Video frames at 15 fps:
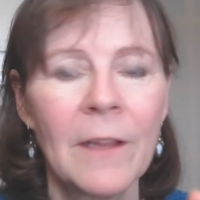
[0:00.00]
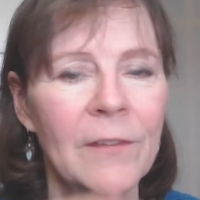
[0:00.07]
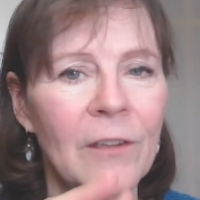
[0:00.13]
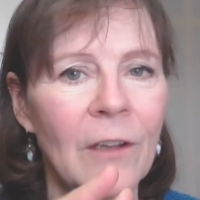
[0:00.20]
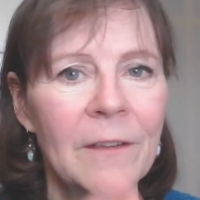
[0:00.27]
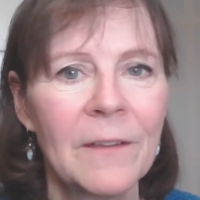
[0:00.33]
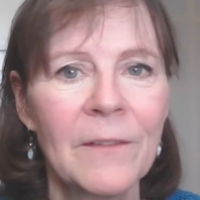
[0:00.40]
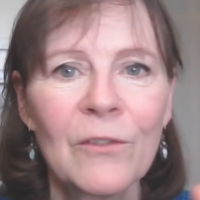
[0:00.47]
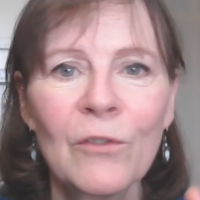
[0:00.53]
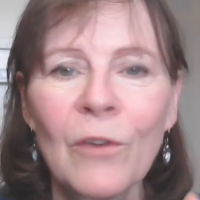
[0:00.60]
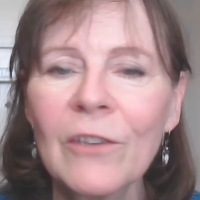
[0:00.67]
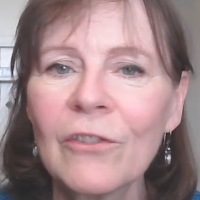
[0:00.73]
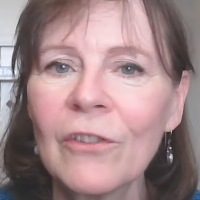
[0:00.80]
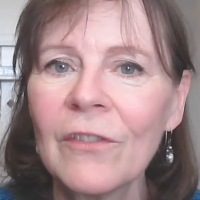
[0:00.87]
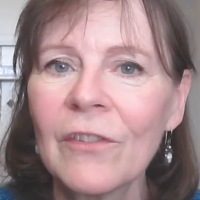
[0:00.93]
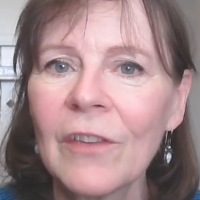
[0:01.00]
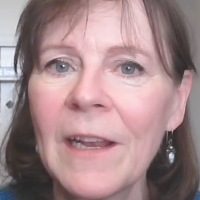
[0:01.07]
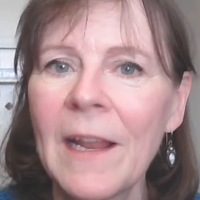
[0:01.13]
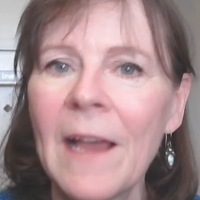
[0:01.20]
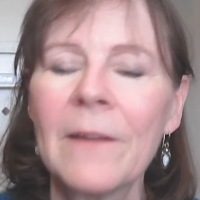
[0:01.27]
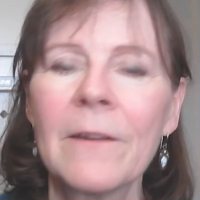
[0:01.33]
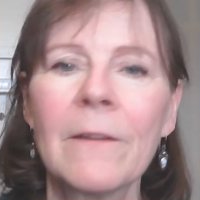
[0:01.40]
It's got instructions
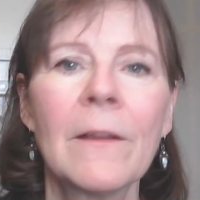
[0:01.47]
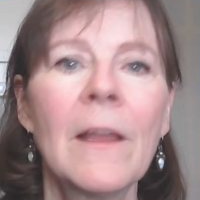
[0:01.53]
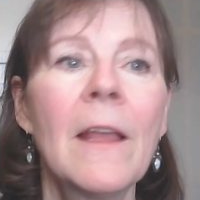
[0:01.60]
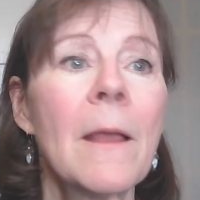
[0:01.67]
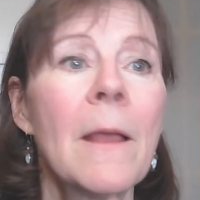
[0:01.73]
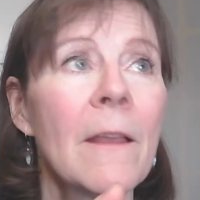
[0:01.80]
on how to